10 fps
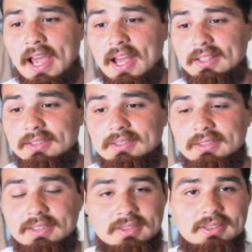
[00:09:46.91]
at
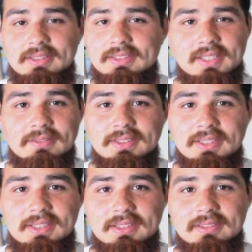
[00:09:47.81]
16,
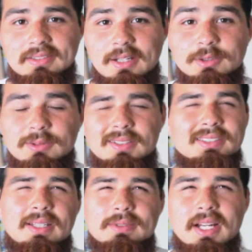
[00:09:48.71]
17. That was around
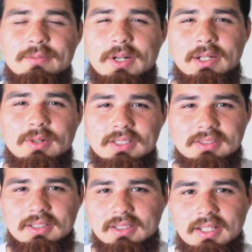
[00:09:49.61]
the same time why I wanted
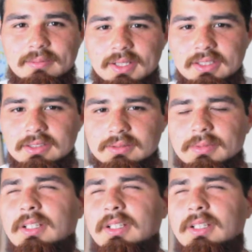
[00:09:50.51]
to start getting money too.